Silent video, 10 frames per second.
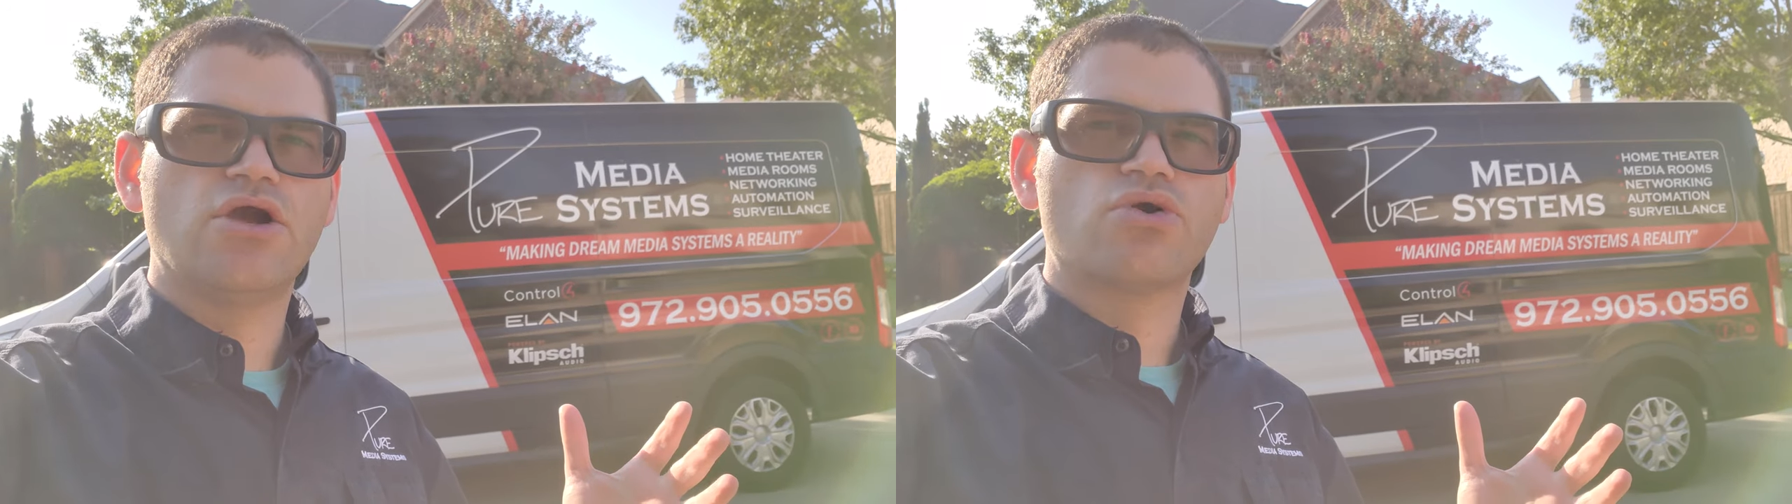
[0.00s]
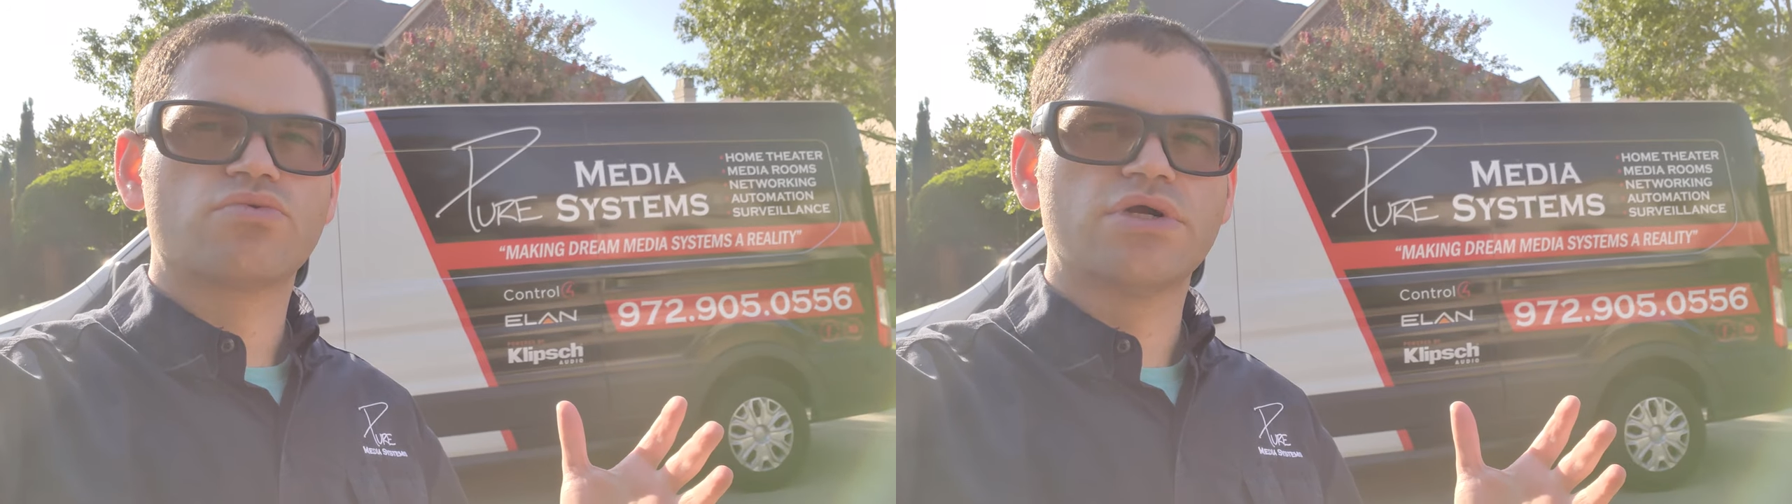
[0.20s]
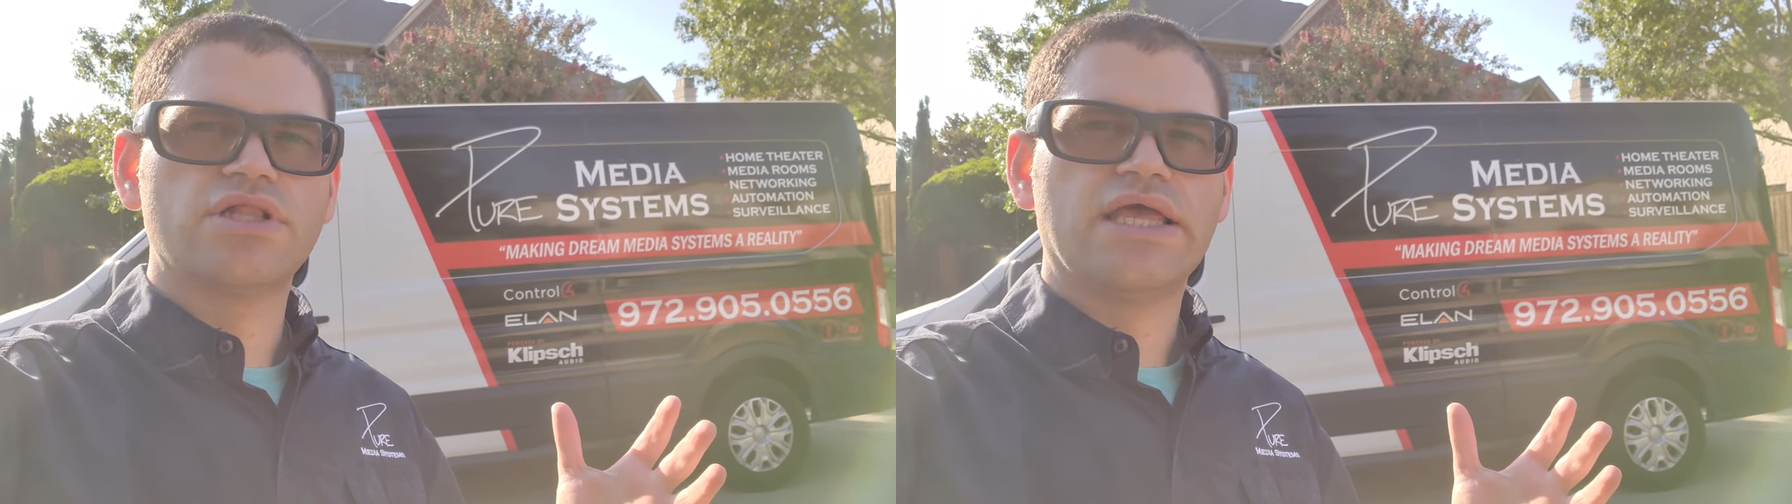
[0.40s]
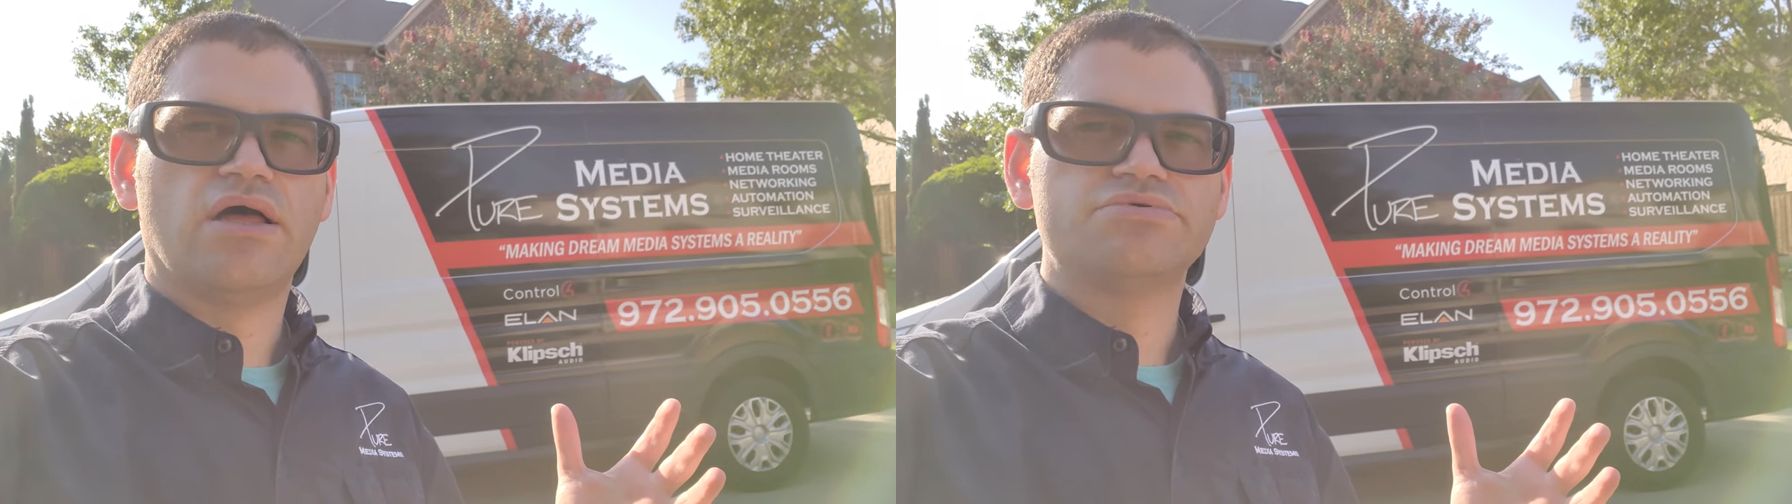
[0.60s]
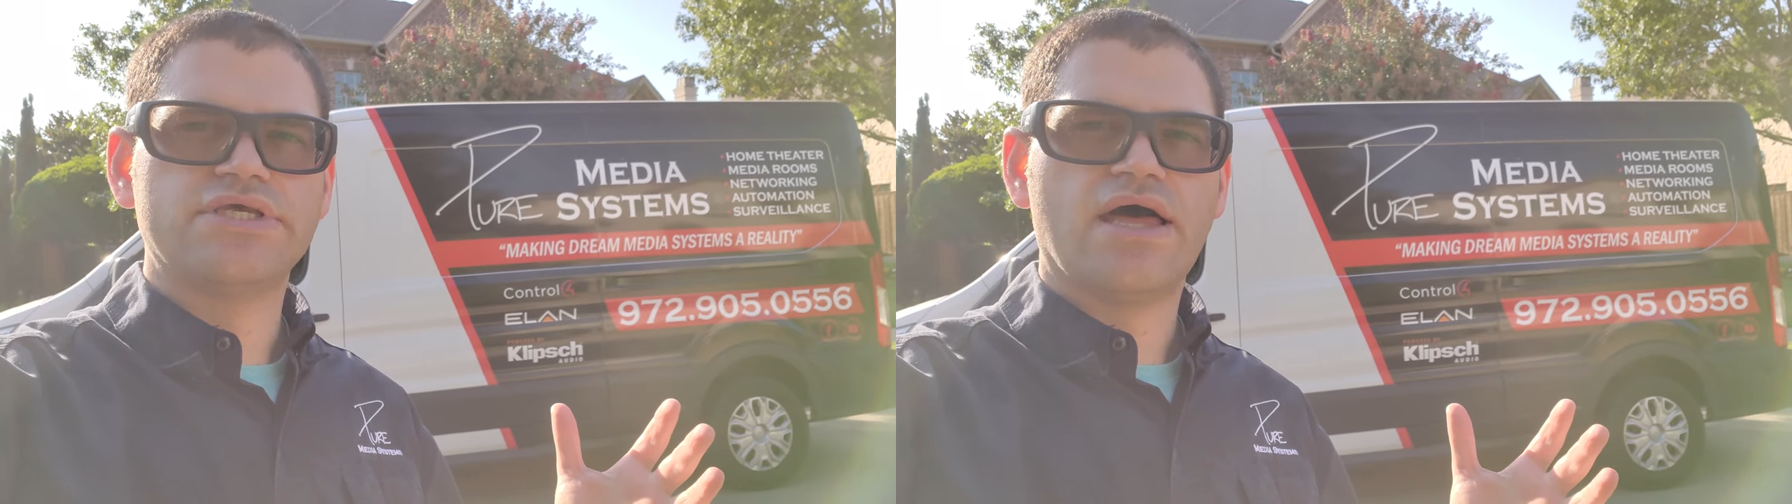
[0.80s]
really
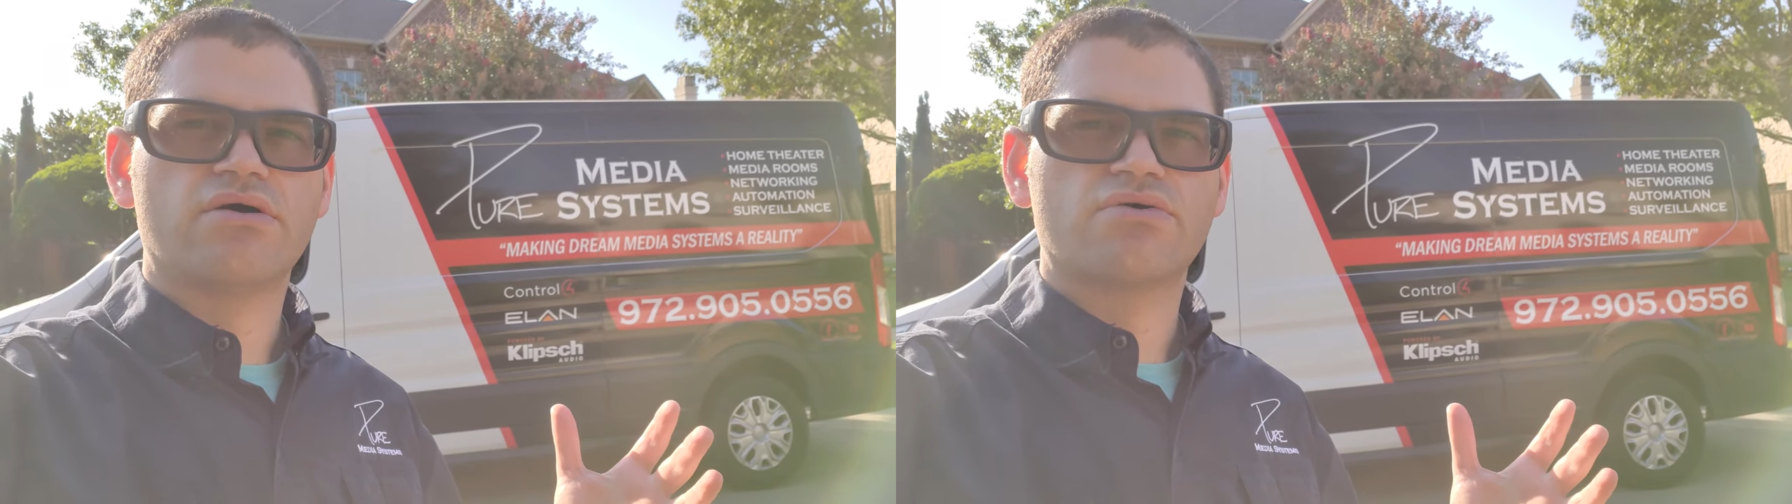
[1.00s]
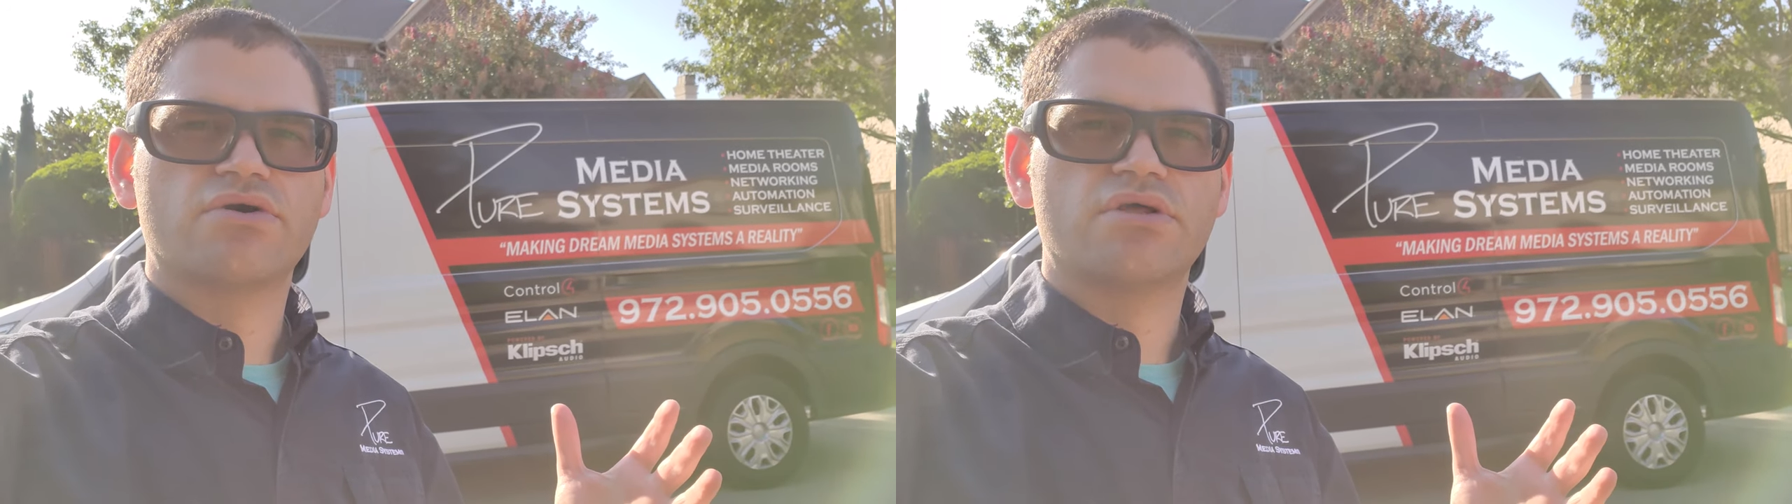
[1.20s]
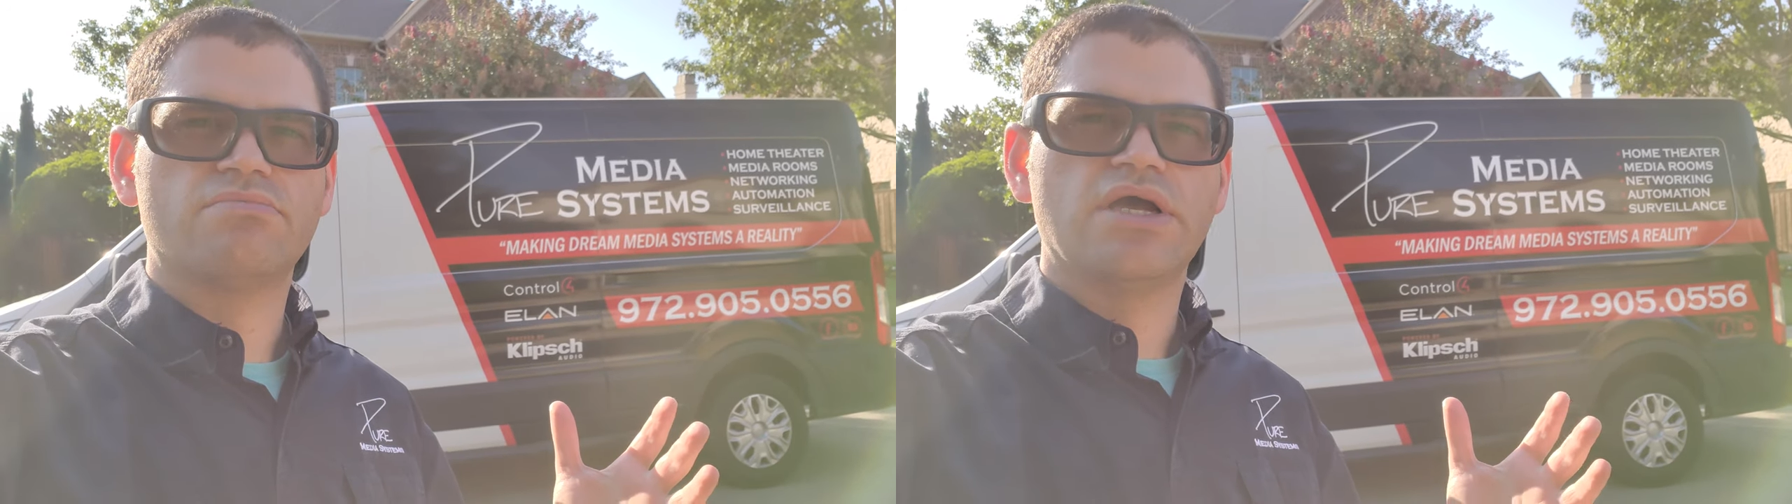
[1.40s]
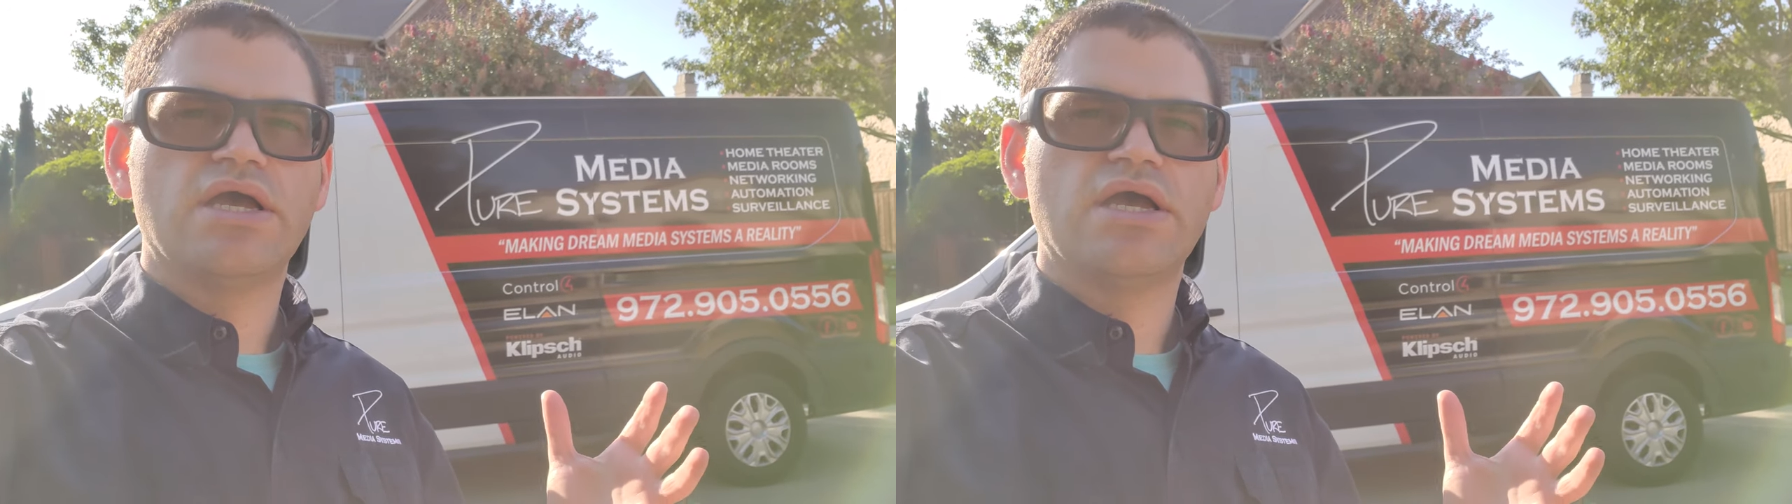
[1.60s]
helps the algorithm,